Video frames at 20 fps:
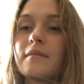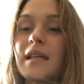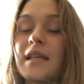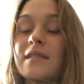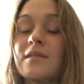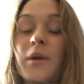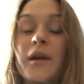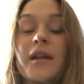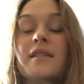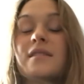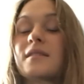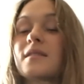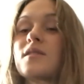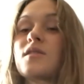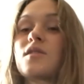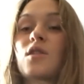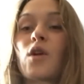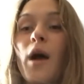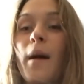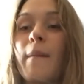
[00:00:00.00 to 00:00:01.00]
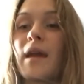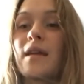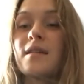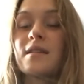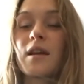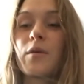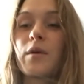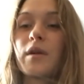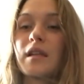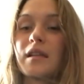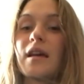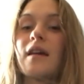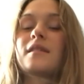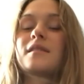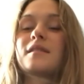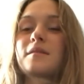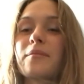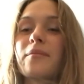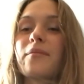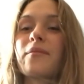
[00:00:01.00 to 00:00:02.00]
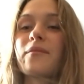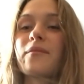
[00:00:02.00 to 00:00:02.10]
that's why he's amazing at what he does.